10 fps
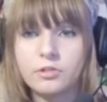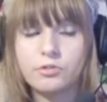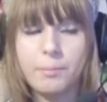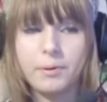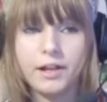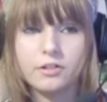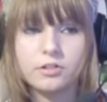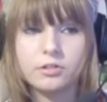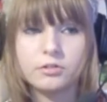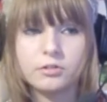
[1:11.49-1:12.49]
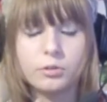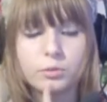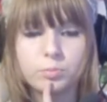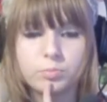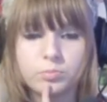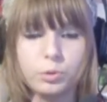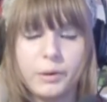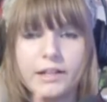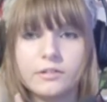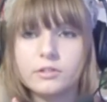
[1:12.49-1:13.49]
triplets or
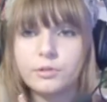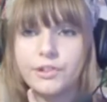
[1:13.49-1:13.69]
twins or